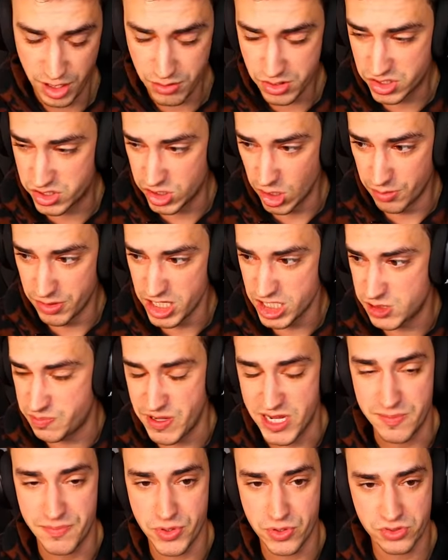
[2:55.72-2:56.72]
There was so many
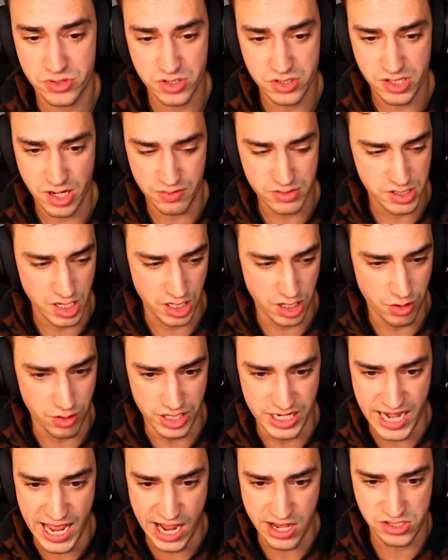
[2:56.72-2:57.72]
speed boosters, I was like
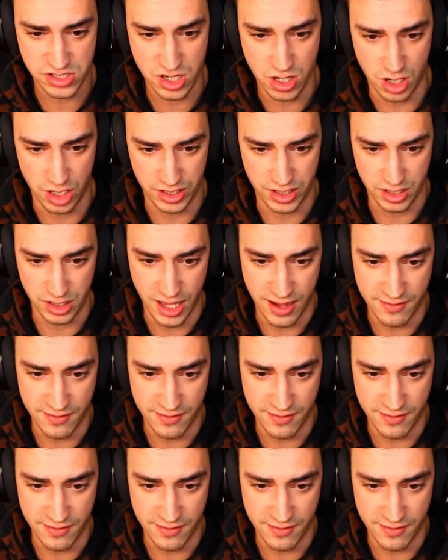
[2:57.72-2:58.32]
going NASCAR at that